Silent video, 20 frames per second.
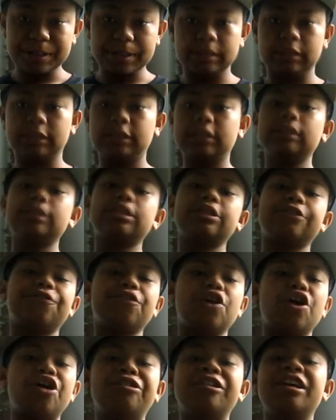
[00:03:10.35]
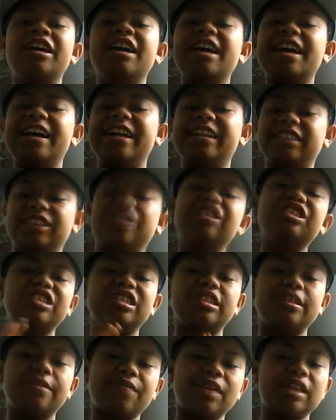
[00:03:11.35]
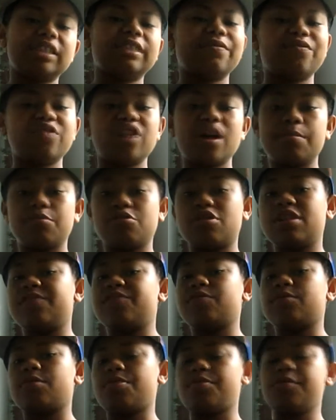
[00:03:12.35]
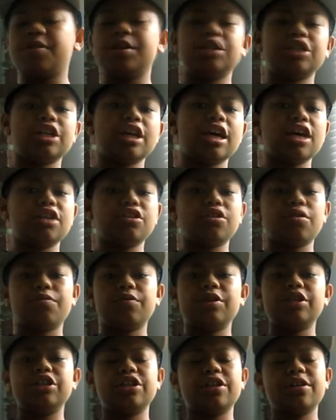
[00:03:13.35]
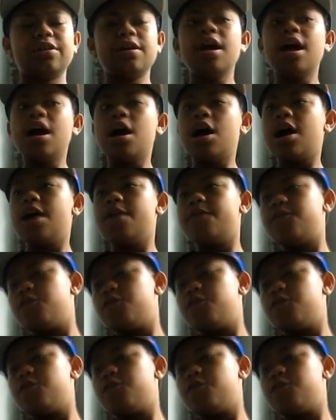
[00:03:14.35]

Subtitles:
It's still a good phone, and it's still a good device if you're upgraded from the 3GS or 3G. If